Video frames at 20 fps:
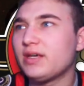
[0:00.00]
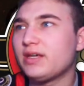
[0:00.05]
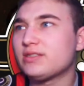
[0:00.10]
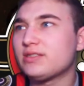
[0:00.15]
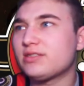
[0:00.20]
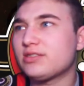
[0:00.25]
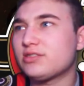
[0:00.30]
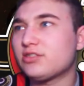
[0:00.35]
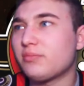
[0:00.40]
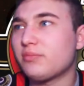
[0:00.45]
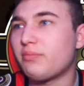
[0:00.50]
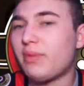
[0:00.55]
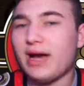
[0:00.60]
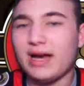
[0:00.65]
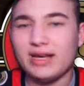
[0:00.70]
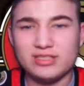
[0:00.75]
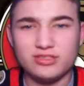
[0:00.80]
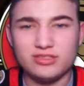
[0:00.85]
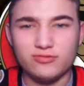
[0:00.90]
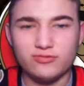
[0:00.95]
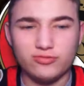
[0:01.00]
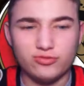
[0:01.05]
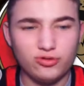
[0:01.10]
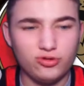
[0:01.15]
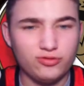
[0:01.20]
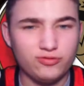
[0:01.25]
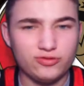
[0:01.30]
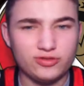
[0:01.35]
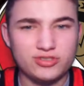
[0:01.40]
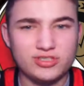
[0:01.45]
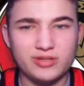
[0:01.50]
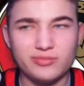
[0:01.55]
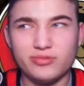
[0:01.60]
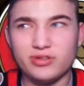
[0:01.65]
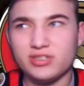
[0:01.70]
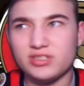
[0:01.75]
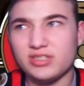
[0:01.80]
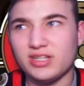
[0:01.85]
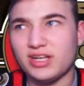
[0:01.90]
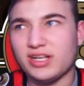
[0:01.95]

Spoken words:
such a massive role for some reason.